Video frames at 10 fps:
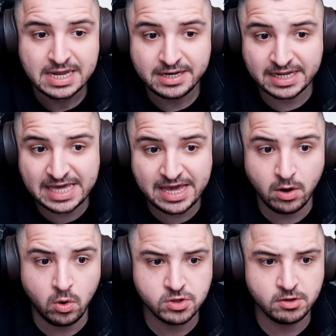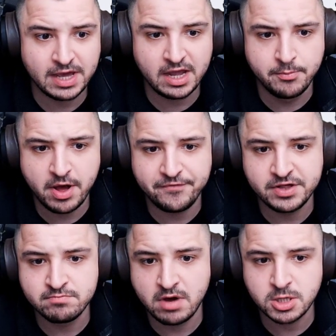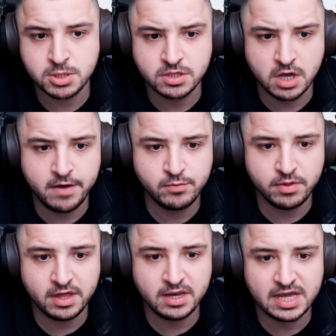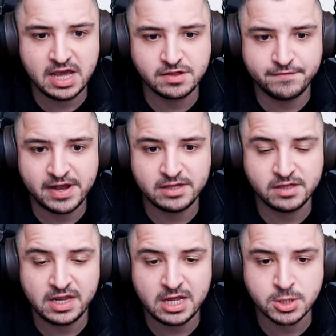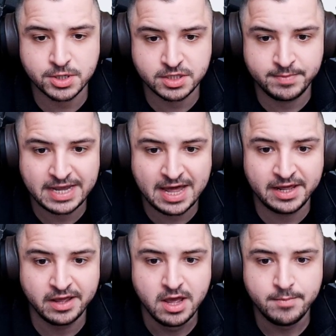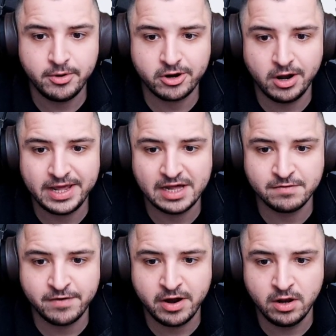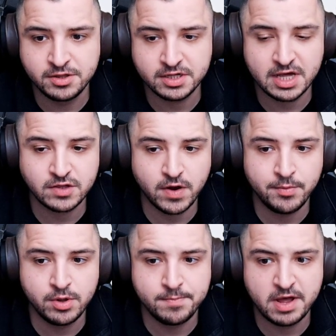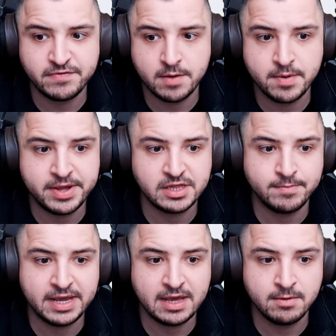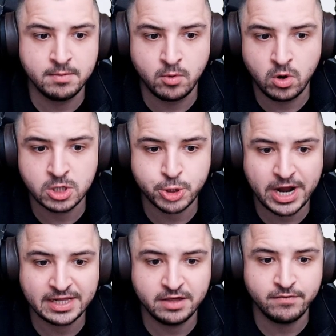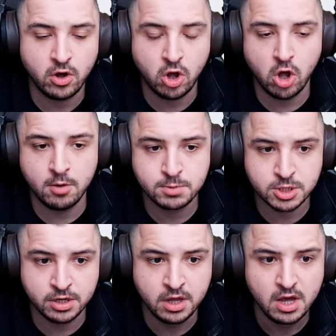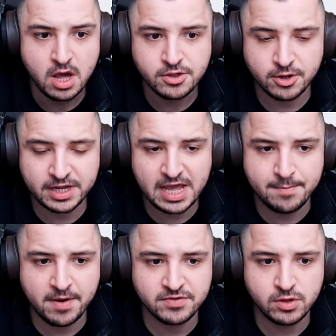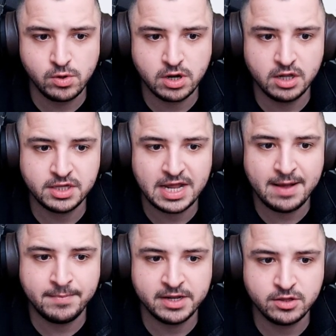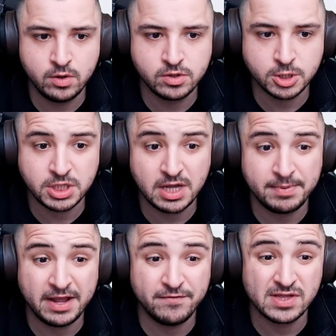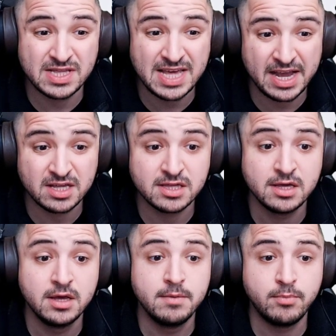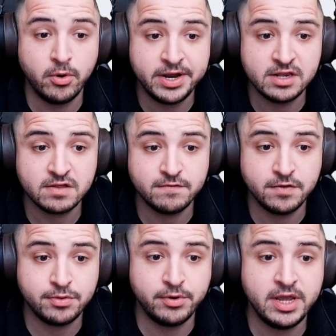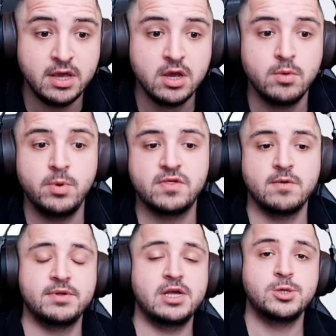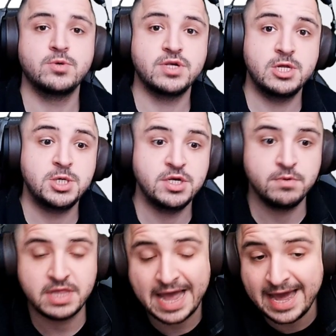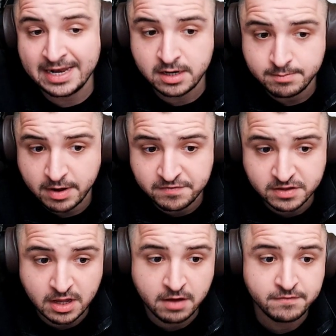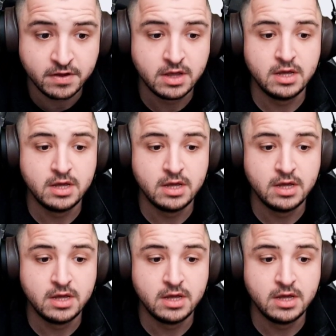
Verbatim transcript: Nakia also getting a buff is much deserved. We think Nakia's effect is an interesting mechanic, but it currently has a very low success rate. We want to buff up a bit to make it a more attractive option. So Nakia buffs two cards in hand by two, so she's now playing for six points for three with some potential synergies with the hand buff stuff.